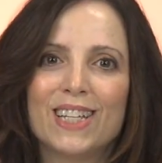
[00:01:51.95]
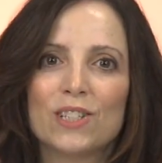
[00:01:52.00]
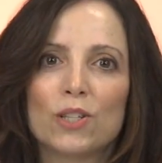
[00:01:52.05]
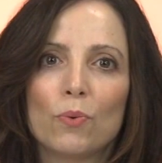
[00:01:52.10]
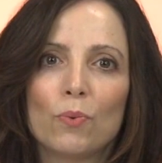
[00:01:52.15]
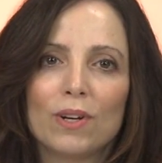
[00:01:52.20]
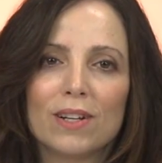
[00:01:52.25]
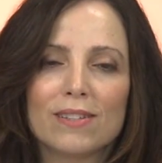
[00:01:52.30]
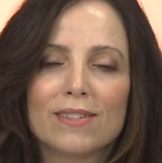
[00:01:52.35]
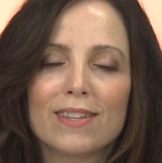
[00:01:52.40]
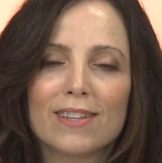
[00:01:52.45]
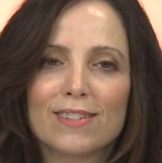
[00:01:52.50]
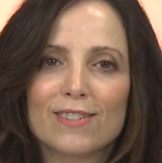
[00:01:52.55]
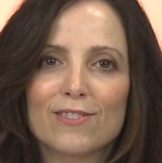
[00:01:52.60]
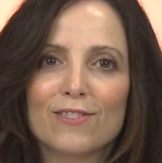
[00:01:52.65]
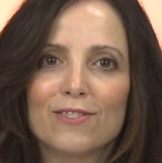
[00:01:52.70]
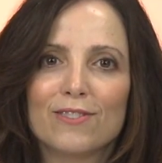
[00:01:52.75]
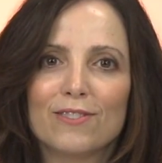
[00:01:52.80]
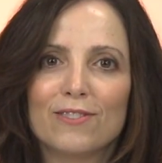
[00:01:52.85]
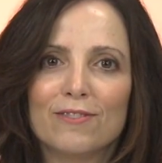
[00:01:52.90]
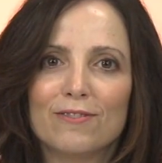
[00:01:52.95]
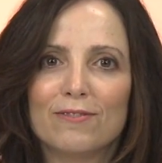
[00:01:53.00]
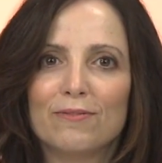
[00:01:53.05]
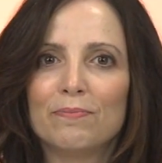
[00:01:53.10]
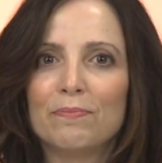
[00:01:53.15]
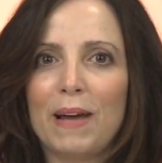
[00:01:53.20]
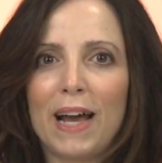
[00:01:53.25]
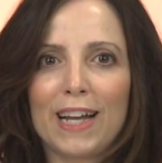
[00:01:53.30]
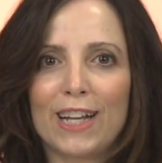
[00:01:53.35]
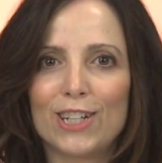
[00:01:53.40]
So what does this
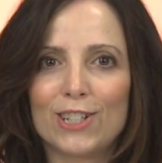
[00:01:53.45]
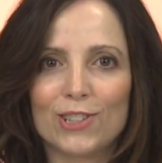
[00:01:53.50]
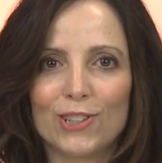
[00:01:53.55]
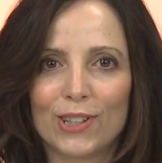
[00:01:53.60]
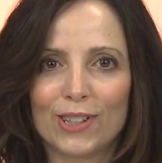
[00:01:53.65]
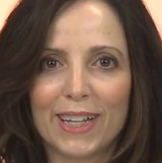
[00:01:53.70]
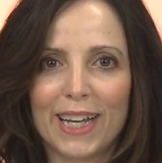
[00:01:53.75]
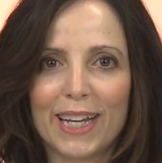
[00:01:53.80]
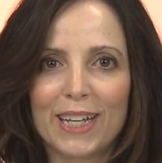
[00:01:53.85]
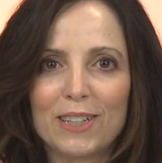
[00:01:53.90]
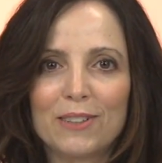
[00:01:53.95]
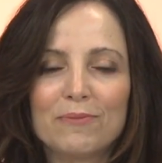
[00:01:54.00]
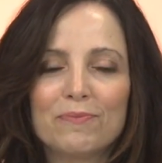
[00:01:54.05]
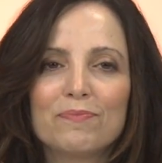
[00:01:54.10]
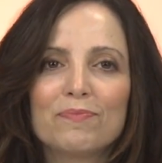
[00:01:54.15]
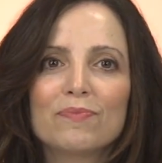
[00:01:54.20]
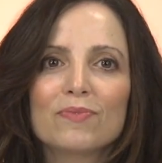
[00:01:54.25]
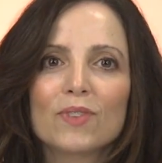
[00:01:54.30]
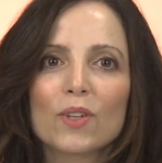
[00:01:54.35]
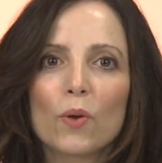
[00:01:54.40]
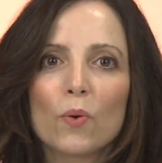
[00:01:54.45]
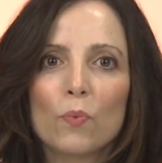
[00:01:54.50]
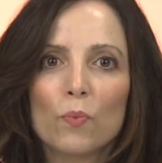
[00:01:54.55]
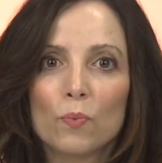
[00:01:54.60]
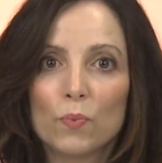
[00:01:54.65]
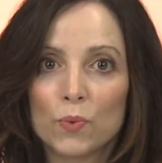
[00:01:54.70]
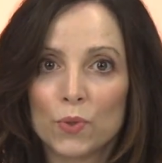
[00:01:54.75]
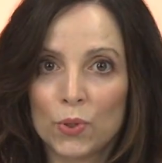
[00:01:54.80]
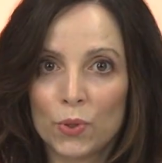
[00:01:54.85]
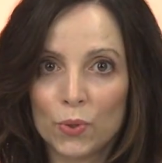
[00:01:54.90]
package look like?
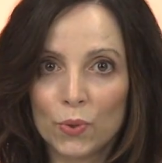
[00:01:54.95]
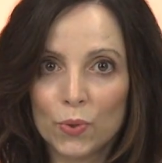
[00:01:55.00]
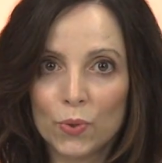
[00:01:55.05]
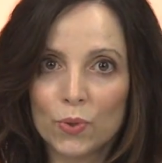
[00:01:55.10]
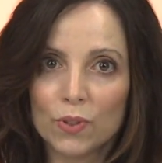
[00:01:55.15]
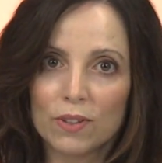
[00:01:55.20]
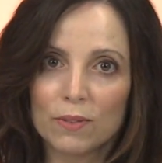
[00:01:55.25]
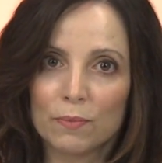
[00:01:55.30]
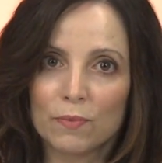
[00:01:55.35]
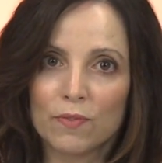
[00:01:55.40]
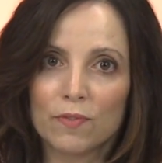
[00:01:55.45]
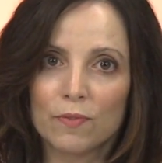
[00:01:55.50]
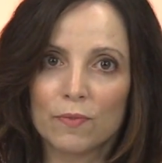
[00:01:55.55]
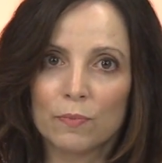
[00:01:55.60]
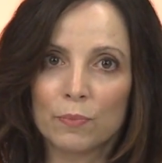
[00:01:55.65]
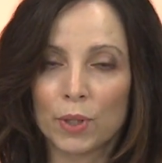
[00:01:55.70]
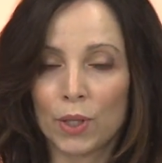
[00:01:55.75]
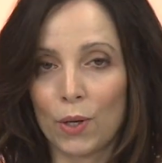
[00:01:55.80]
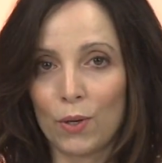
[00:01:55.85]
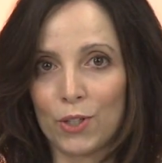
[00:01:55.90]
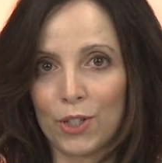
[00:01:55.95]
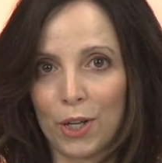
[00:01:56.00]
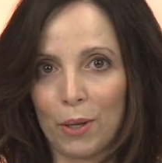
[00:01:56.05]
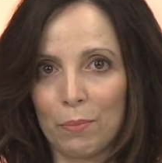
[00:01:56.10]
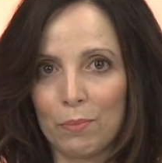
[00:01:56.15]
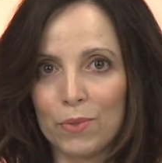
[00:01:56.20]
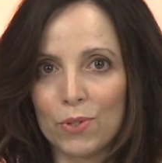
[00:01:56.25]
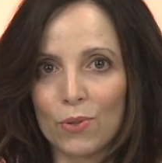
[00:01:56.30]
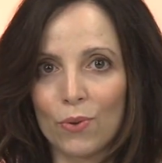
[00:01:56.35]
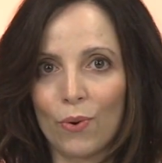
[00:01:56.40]
2
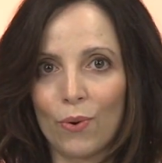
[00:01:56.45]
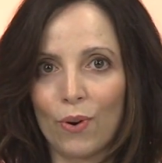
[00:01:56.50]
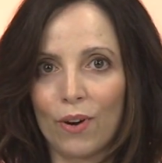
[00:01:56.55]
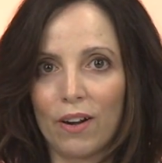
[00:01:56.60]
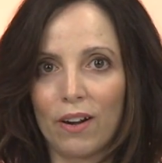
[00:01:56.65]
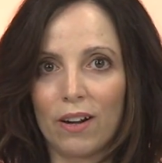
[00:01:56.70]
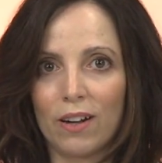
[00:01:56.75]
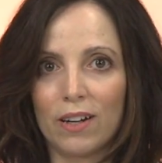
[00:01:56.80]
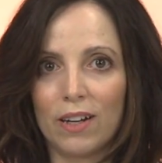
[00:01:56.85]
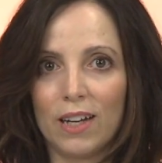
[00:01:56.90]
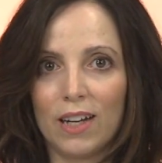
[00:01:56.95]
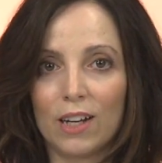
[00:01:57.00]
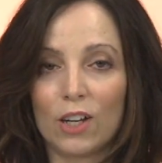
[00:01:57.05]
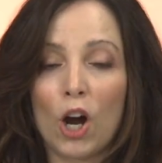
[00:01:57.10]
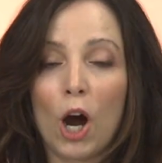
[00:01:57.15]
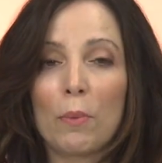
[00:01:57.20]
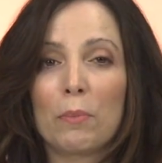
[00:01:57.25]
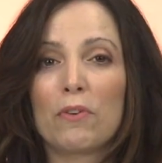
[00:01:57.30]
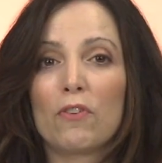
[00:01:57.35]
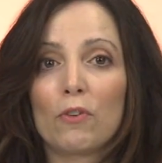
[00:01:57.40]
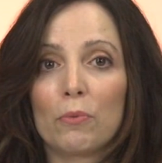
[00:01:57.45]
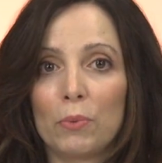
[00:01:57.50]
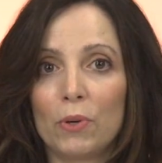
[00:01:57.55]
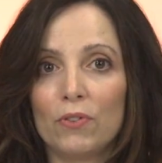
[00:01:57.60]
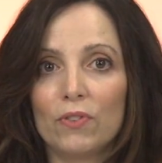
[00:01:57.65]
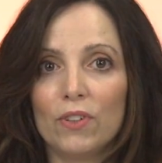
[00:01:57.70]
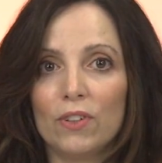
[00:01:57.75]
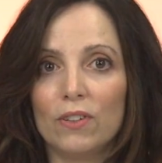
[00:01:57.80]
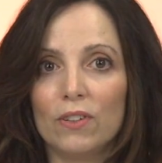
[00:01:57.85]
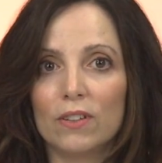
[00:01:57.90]
Pradoshams, or karma
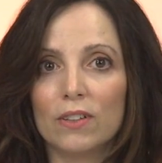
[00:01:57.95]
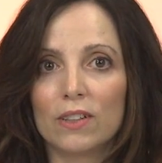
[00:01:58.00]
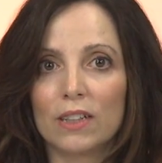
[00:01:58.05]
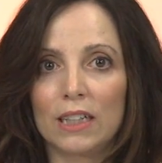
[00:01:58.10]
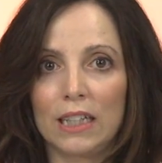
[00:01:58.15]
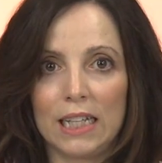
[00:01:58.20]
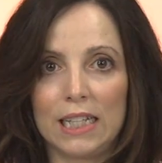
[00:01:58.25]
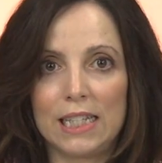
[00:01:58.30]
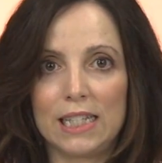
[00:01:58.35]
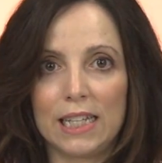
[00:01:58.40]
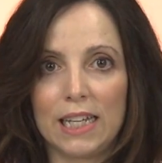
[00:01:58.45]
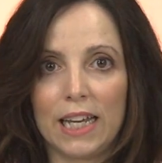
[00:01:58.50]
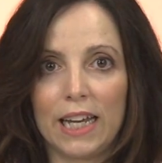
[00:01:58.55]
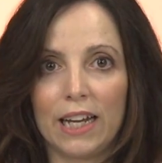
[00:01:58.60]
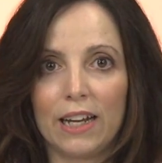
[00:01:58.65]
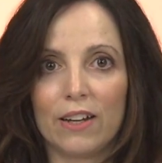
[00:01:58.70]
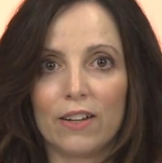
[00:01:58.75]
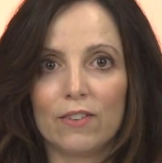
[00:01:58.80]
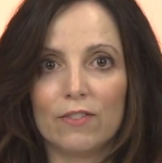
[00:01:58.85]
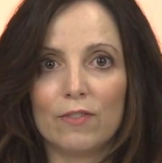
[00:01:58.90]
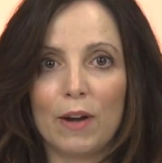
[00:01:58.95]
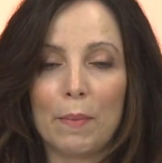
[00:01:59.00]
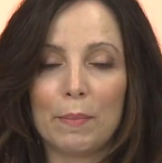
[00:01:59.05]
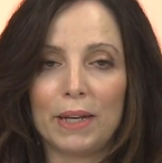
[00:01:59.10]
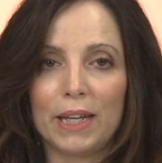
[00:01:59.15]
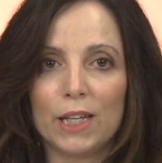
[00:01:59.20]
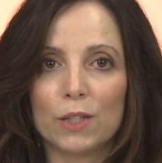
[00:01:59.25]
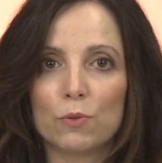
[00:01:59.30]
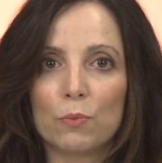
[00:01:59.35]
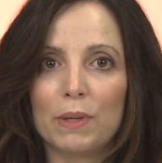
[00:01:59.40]
removal cleansing
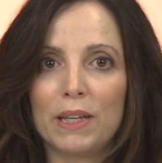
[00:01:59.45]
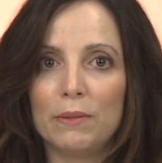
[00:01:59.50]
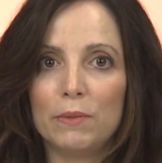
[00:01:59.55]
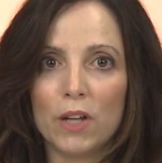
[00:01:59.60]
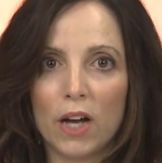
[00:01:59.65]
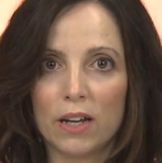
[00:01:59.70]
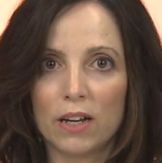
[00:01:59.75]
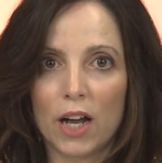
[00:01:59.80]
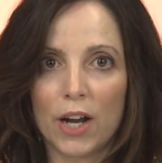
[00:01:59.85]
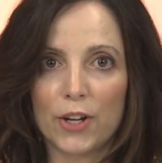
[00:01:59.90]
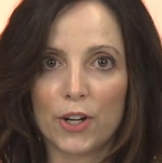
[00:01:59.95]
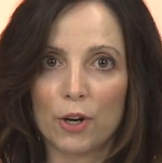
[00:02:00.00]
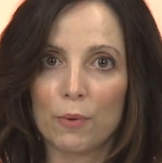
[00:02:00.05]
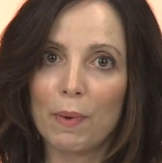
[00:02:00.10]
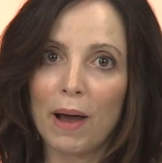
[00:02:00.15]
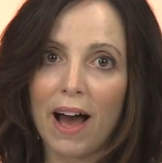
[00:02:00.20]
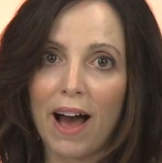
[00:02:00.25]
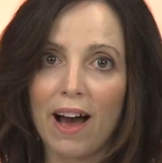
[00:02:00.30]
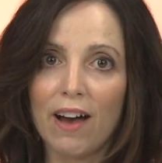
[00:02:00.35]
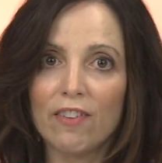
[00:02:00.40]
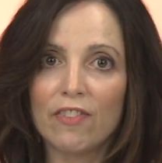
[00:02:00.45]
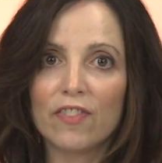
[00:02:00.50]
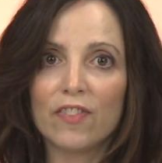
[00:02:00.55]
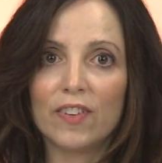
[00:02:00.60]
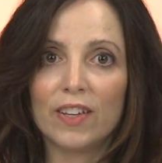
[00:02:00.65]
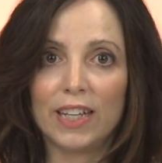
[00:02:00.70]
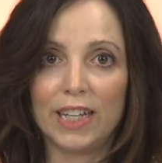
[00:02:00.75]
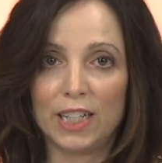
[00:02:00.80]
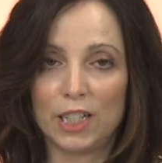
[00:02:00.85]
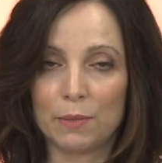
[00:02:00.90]
remedies, will be done on your behalf
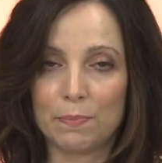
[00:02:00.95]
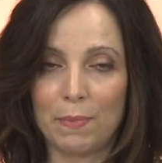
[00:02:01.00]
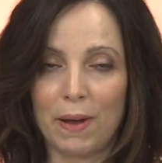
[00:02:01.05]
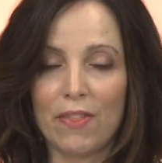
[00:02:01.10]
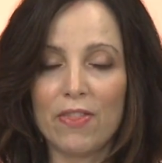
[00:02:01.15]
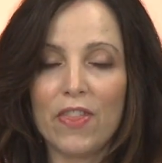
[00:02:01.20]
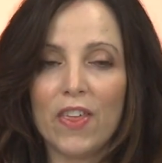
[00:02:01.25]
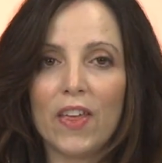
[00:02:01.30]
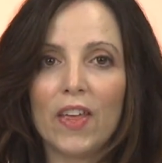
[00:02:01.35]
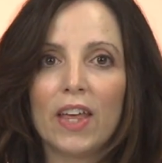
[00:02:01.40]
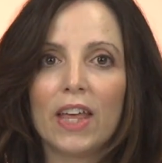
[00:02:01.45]
each month.